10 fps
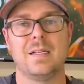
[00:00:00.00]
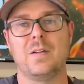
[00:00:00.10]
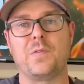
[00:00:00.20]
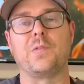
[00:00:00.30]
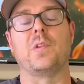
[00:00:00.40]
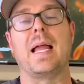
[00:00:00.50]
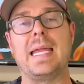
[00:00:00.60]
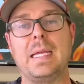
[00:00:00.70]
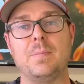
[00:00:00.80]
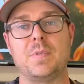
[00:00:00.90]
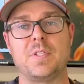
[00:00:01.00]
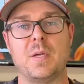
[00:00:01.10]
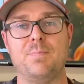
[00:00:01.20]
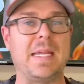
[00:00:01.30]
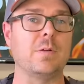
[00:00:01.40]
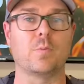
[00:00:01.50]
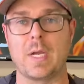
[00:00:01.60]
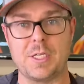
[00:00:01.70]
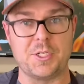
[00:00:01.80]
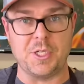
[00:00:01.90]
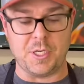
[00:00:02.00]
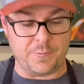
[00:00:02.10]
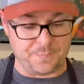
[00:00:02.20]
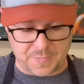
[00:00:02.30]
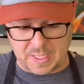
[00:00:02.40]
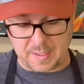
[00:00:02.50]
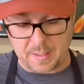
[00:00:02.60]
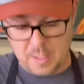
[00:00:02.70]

flame to meat ratio, okay?